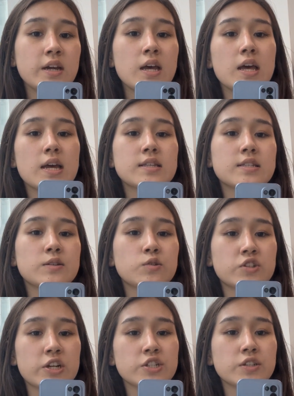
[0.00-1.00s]
and the
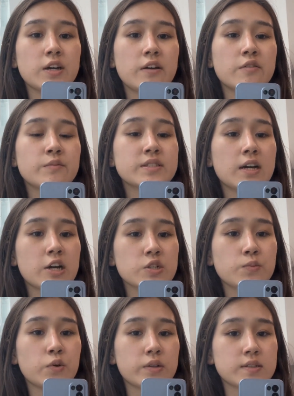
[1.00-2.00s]
Russian government's harsh
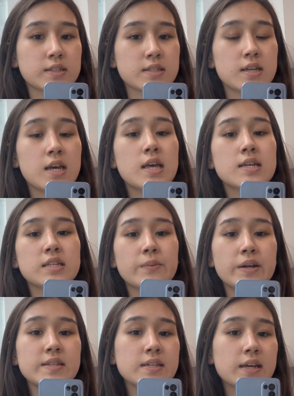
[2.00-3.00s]
policies. The
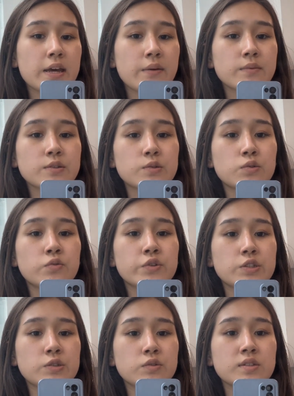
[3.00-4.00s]
uprising aimed to
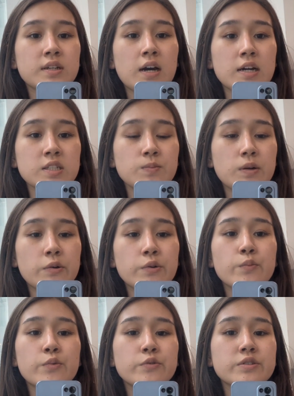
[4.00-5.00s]
reduce the Khan's power,
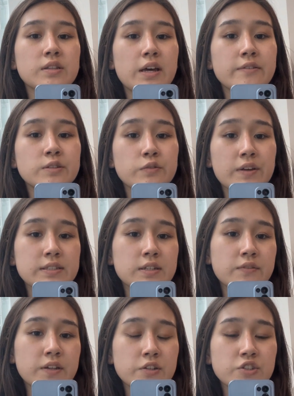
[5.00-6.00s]
improve the lives of Kazakh
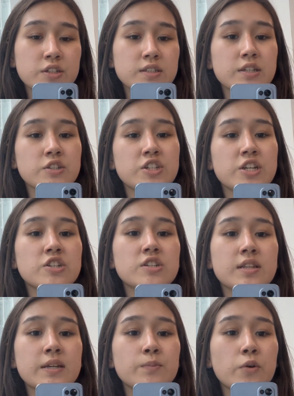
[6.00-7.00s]
villagers, and change
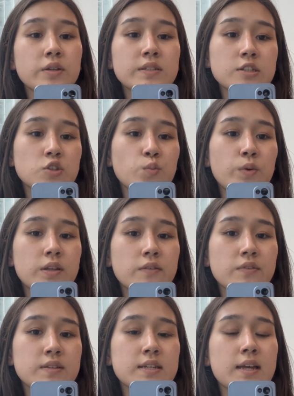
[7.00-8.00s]
land policies to
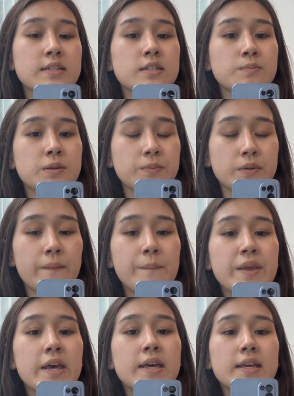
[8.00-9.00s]
benefit the Kazakh people.
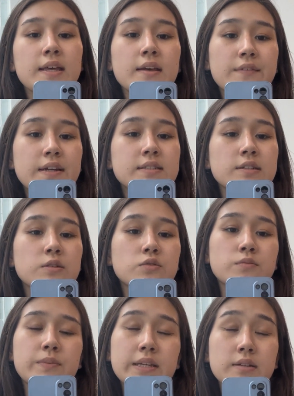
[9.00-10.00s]
Key events included
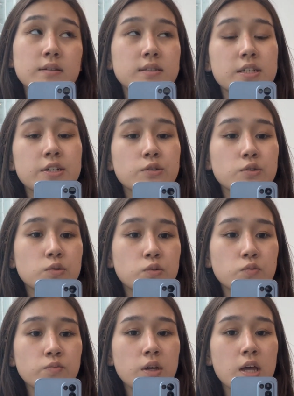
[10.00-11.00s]
Battle of
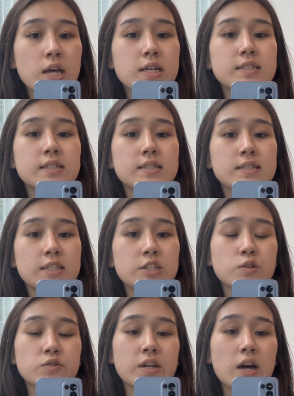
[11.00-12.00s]
Tsirikikum, the siege
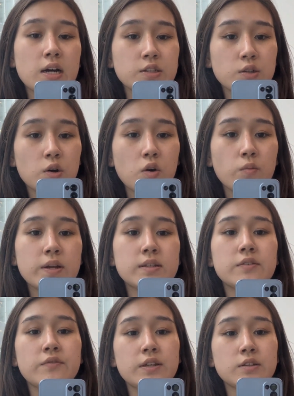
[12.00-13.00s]
of the Khan's home, and
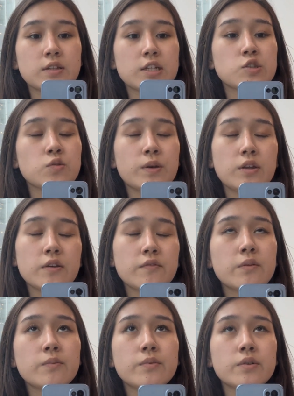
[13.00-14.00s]
defeat at Astubia
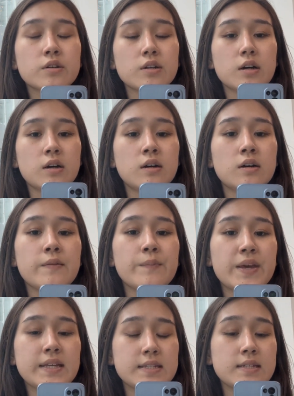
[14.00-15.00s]
November um,
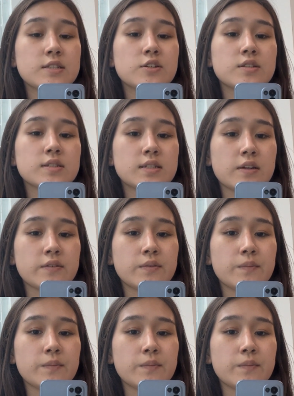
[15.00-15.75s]
1837.